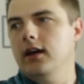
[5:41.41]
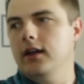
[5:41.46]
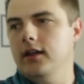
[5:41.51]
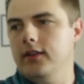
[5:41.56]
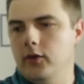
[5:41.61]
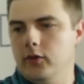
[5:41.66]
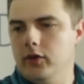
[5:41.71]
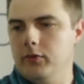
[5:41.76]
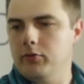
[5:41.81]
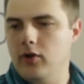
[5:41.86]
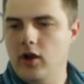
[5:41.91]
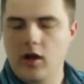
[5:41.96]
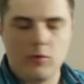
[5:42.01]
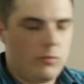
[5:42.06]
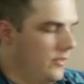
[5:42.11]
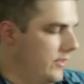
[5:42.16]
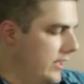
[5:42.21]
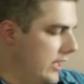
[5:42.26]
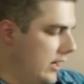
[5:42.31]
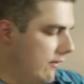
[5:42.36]
The only problem
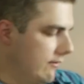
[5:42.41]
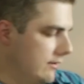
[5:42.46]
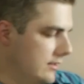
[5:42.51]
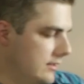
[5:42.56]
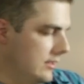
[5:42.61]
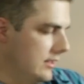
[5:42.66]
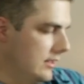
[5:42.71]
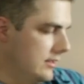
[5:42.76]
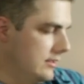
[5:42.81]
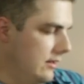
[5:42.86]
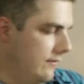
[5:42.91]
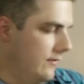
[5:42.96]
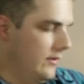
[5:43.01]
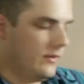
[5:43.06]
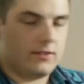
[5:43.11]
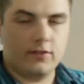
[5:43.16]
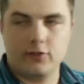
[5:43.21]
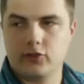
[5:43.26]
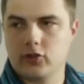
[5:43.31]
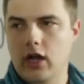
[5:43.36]
with that, obviously, is that if
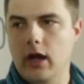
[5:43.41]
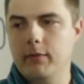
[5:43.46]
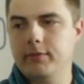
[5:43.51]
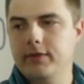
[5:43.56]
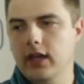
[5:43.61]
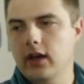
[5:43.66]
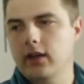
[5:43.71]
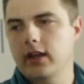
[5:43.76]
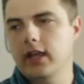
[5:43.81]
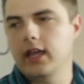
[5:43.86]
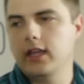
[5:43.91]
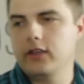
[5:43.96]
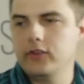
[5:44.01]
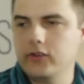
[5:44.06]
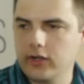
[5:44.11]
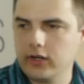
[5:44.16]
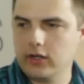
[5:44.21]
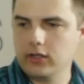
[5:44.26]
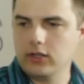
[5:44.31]
it's a drop-down head, you're going to